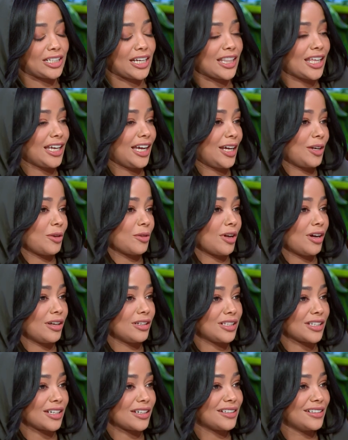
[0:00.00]
I think I know the
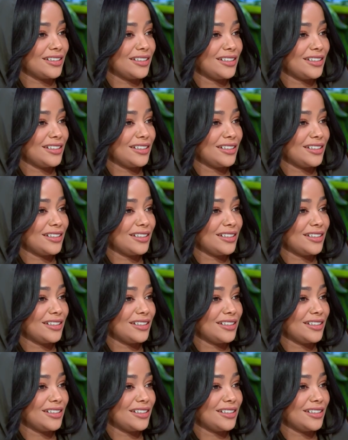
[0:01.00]
answer.